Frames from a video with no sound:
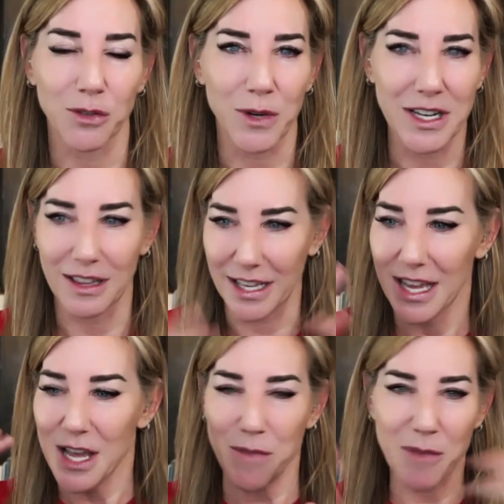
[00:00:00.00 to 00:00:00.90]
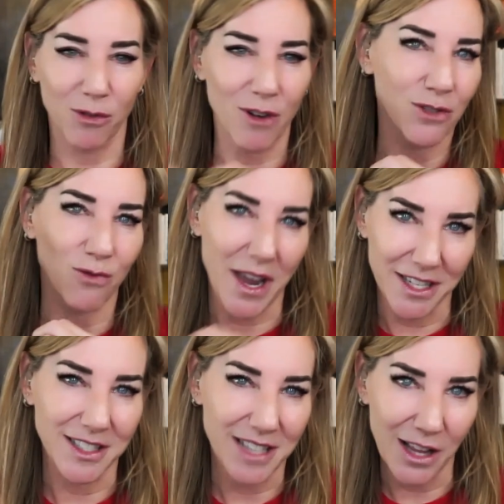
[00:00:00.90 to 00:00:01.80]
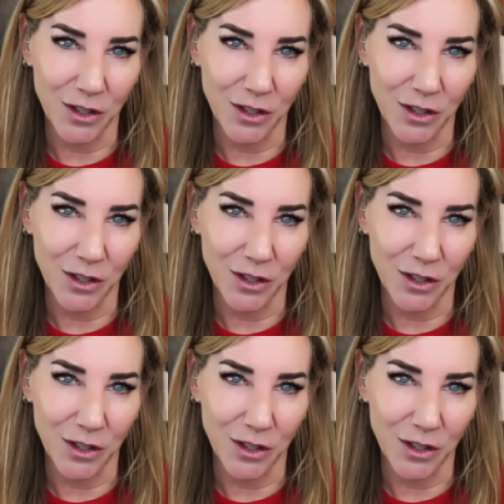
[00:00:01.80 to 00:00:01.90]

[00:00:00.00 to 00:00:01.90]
where he like people rush right into telling